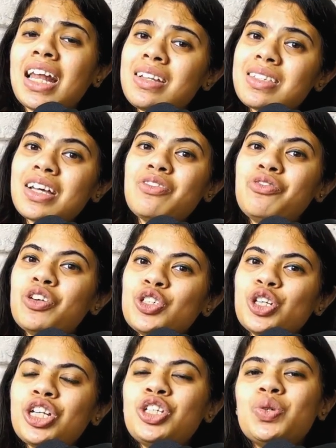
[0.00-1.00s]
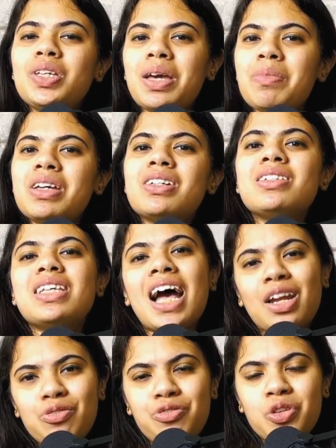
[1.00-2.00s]
and its conversion into chemicals
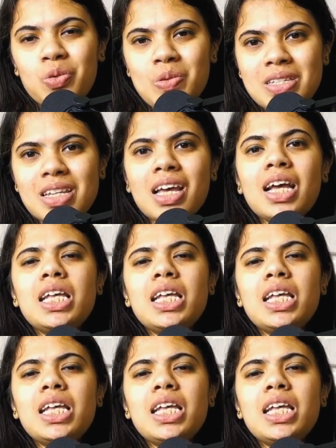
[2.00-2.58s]
and fuels